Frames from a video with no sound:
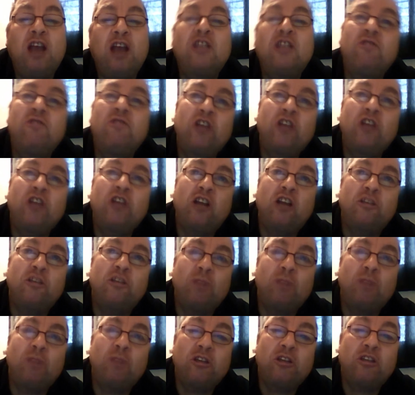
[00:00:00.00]

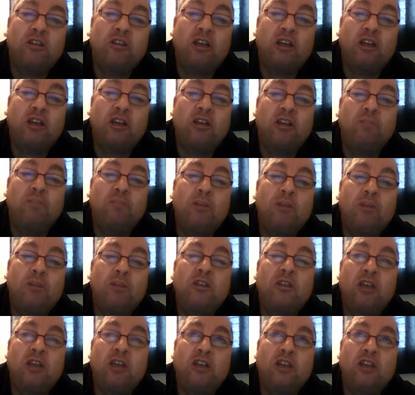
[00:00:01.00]
anti-rejection
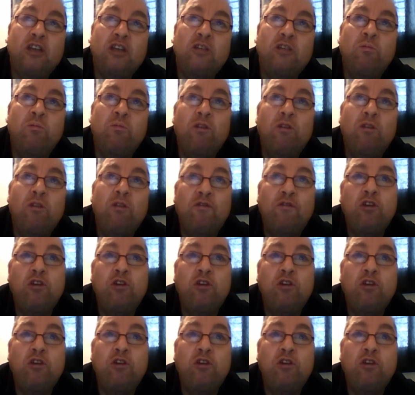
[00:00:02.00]
medication